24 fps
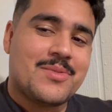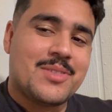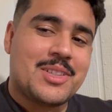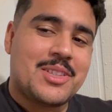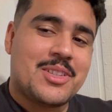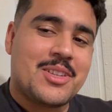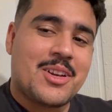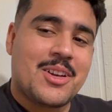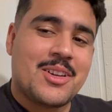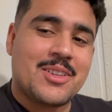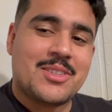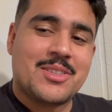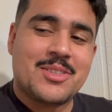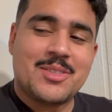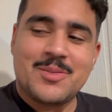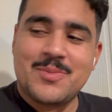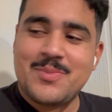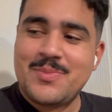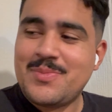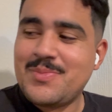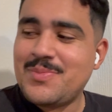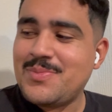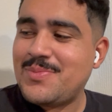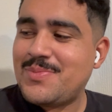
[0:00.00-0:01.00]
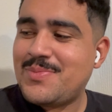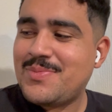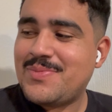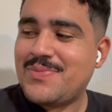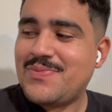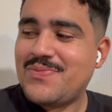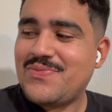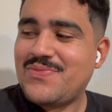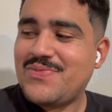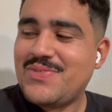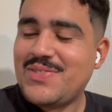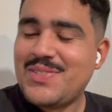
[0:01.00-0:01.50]
it's awesome.
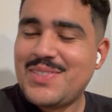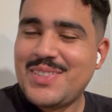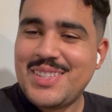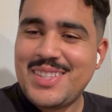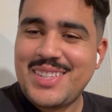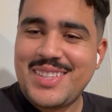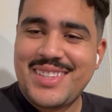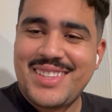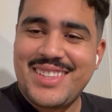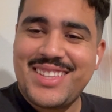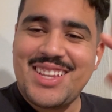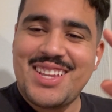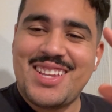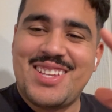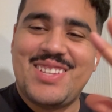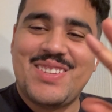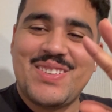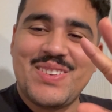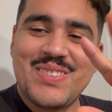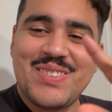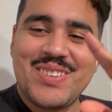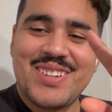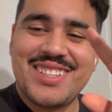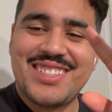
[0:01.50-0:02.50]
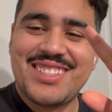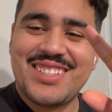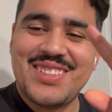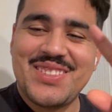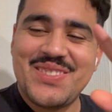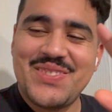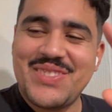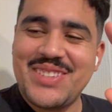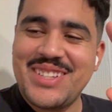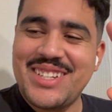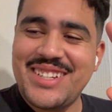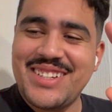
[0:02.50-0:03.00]
Thanks for watching
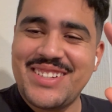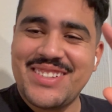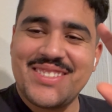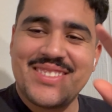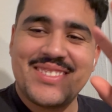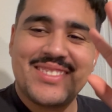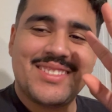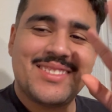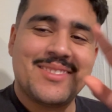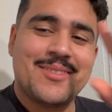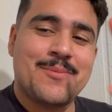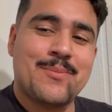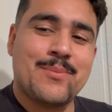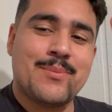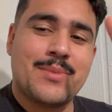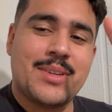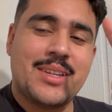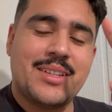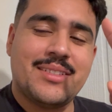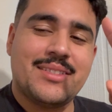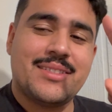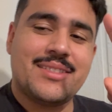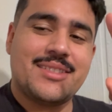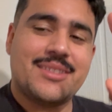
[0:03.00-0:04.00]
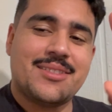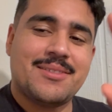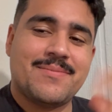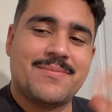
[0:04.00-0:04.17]
the video. Peace.